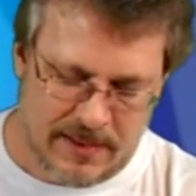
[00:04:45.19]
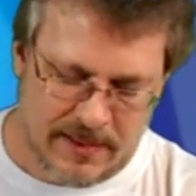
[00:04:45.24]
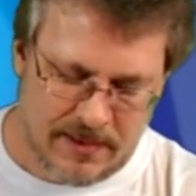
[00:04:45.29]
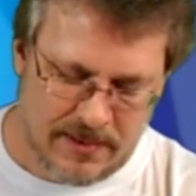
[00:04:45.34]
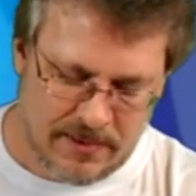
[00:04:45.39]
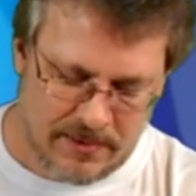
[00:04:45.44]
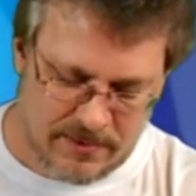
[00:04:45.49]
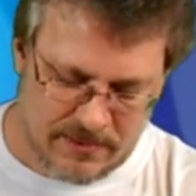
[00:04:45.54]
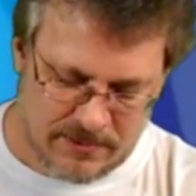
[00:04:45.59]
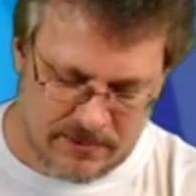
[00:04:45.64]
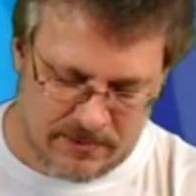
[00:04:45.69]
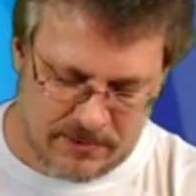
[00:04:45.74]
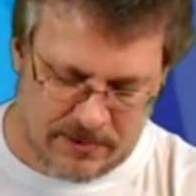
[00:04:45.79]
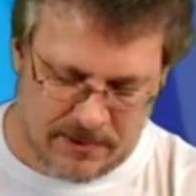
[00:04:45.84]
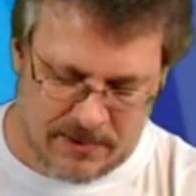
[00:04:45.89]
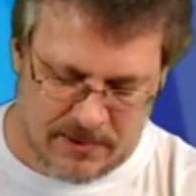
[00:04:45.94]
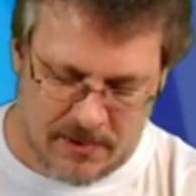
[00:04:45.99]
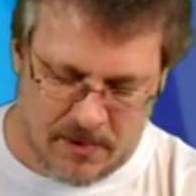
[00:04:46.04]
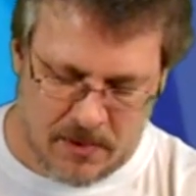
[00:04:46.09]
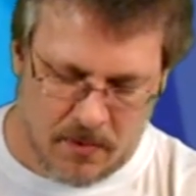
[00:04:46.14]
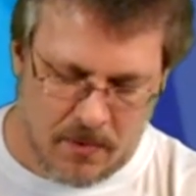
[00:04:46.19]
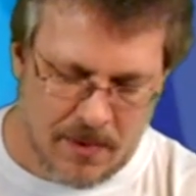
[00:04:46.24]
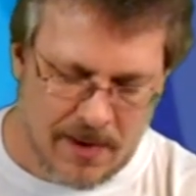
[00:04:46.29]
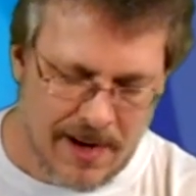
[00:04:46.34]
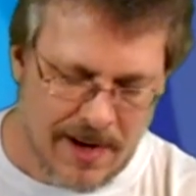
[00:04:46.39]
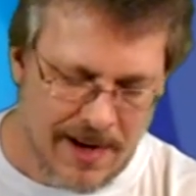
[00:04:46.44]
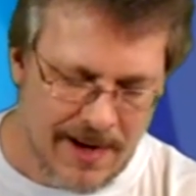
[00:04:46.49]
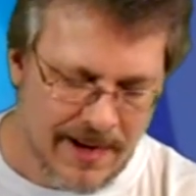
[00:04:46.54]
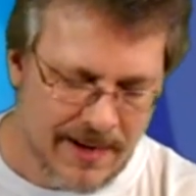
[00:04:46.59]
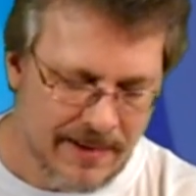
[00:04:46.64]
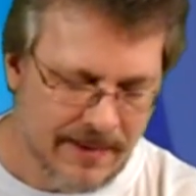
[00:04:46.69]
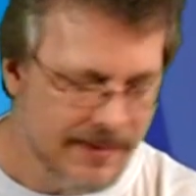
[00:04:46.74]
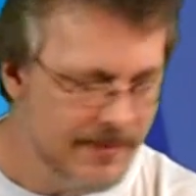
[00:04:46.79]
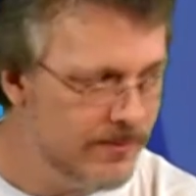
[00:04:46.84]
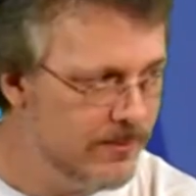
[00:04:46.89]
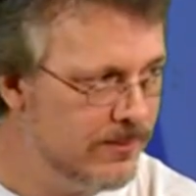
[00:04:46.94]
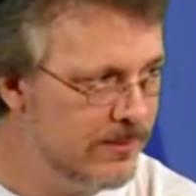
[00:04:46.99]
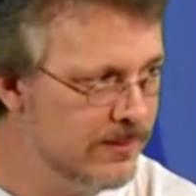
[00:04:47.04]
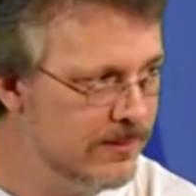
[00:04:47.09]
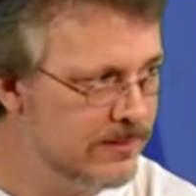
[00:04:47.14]
I don't really know why
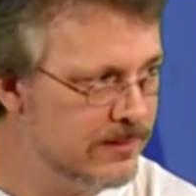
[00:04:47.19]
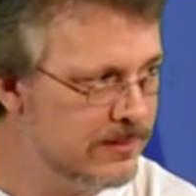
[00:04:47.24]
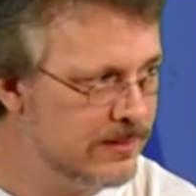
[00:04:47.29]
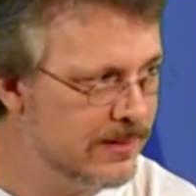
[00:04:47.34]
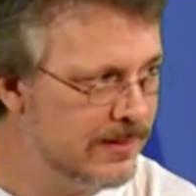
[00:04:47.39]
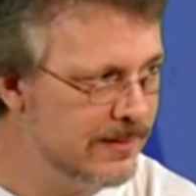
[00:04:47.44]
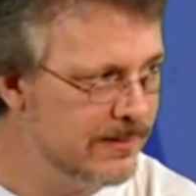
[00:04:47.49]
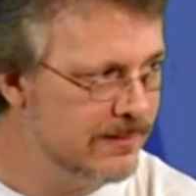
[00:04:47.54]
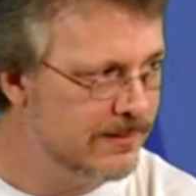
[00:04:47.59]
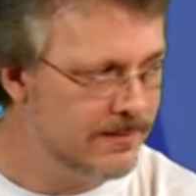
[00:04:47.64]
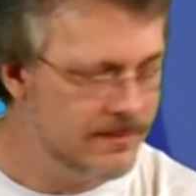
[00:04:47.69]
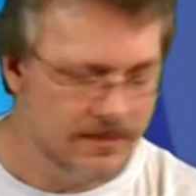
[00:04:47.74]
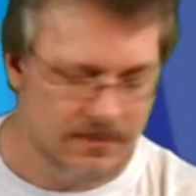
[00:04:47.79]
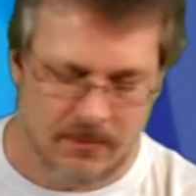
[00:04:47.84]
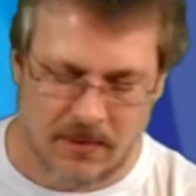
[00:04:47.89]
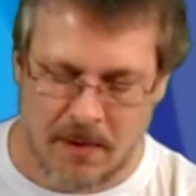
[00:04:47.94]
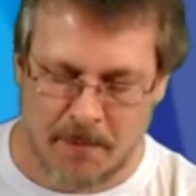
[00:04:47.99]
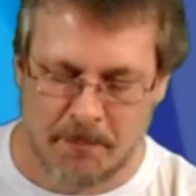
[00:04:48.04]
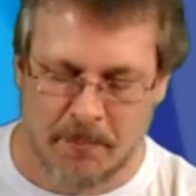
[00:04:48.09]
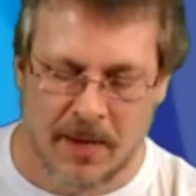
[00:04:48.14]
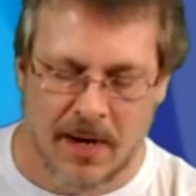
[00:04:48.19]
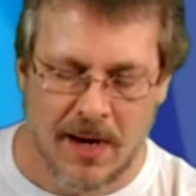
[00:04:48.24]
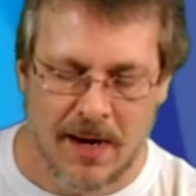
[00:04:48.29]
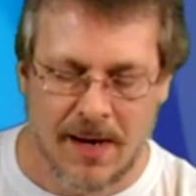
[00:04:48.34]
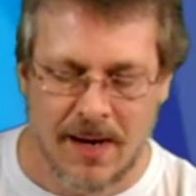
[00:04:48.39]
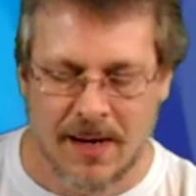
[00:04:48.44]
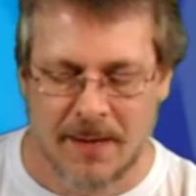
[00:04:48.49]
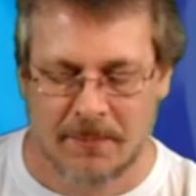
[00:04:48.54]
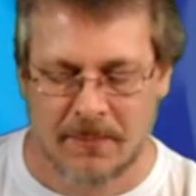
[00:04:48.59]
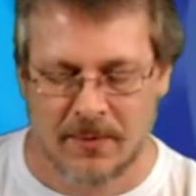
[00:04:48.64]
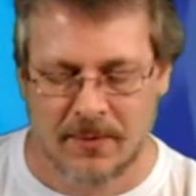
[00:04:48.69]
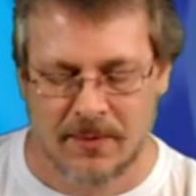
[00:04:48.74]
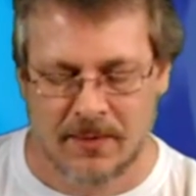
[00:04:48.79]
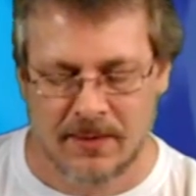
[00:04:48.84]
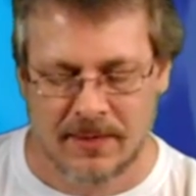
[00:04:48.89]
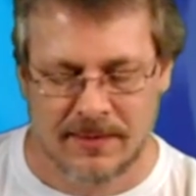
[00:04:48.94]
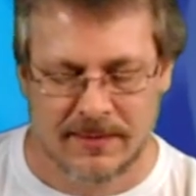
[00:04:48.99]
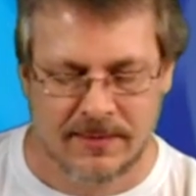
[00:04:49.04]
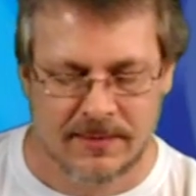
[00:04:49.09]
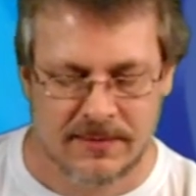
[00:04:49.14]
it was a bomb
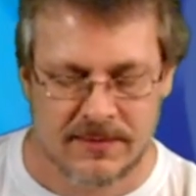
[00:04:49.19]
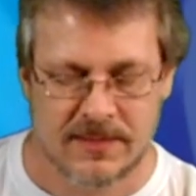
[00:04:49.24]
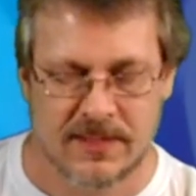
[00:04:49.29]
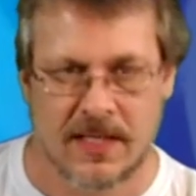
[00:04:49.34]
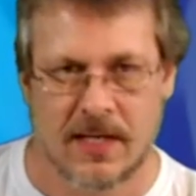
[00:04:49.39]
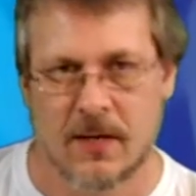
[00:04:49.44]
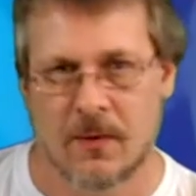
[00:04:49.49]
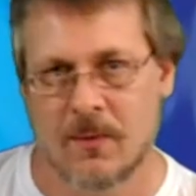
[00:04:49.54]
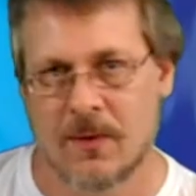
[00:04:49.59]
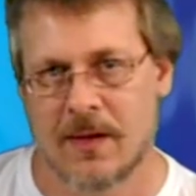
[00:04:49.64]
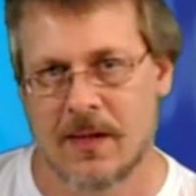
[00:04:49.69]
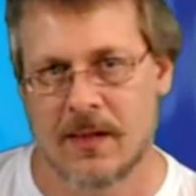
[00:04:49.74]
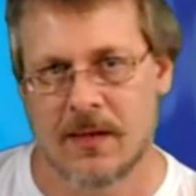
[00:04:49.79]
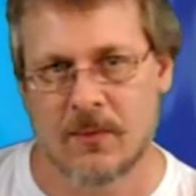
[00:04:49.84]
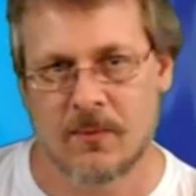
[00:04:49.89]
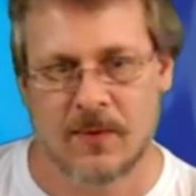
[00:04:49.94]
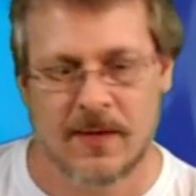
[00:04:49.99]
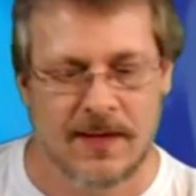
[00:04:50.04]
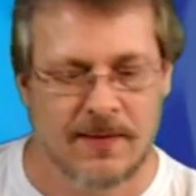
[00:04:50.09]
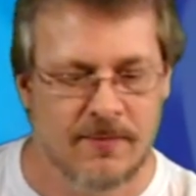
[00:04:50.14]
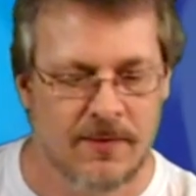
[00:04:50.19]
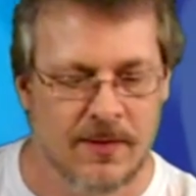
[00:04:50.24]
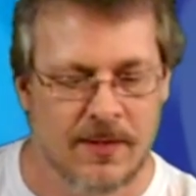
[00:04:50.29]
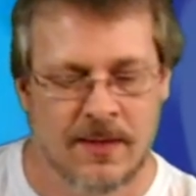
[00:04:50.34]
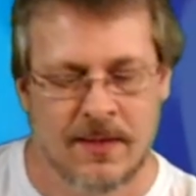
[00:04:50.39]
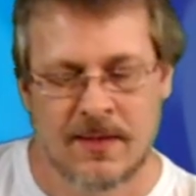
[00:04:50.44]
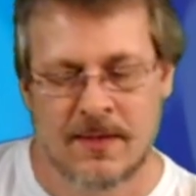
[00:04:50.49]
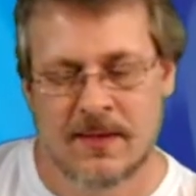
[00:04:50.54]
or it didn't sell well or whatever.